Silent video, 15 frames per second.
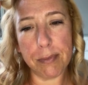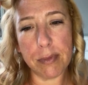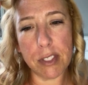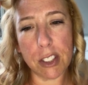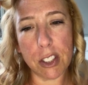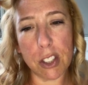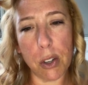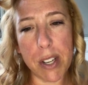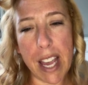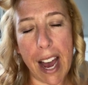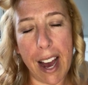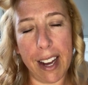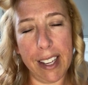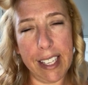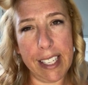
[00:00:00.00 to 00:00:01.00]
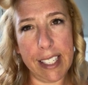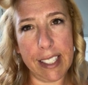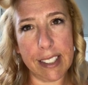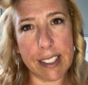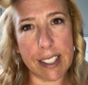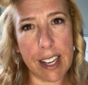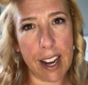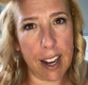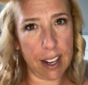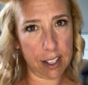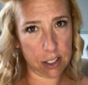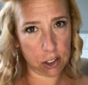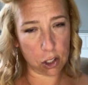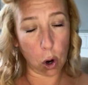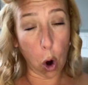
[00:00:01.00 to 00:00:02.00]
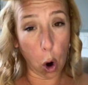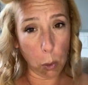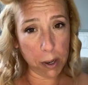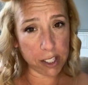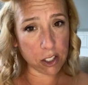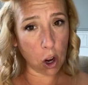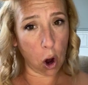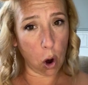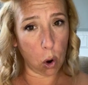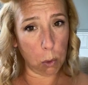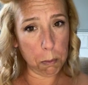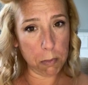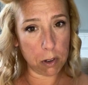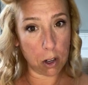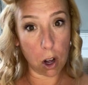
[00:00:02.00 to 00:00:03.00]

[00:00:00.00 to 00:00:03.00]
So yeah, so always comb,